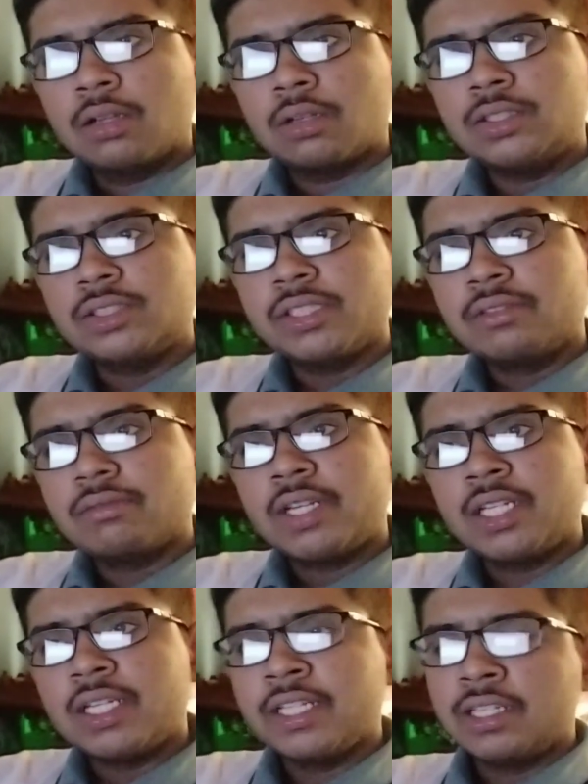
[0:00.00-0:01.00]

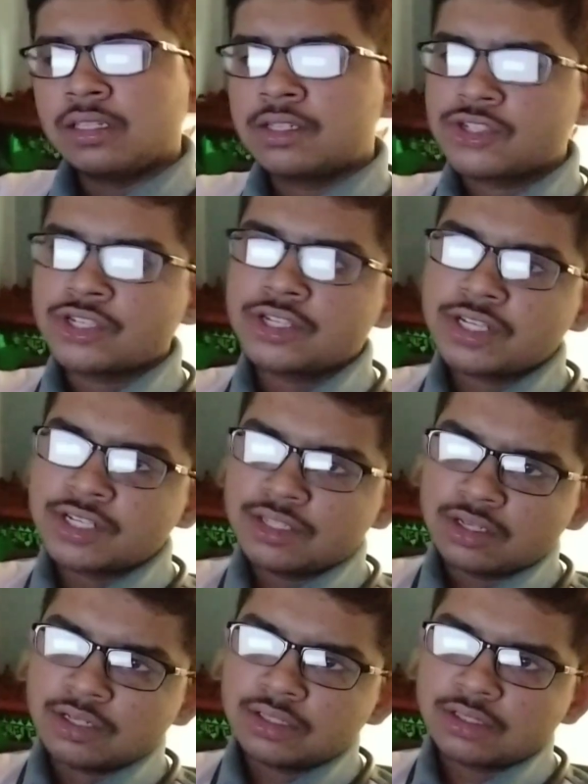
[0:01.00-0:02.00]
Consequently,
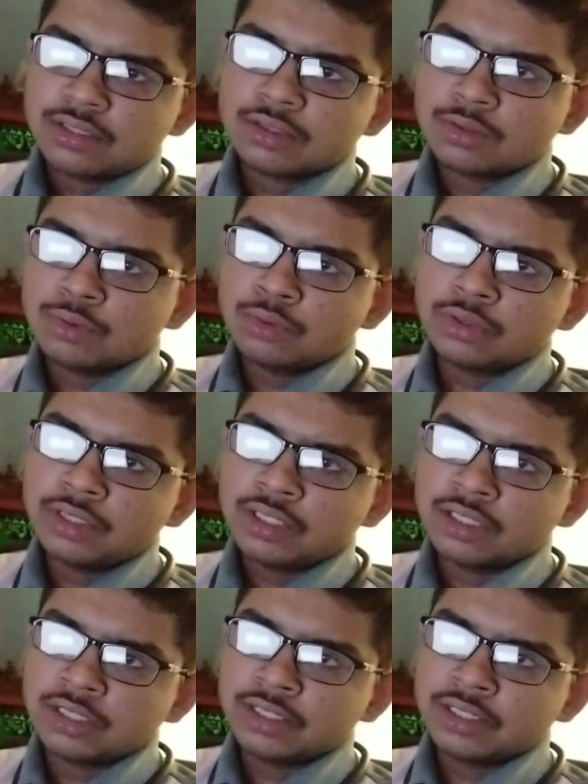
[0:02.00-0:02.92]
citizens could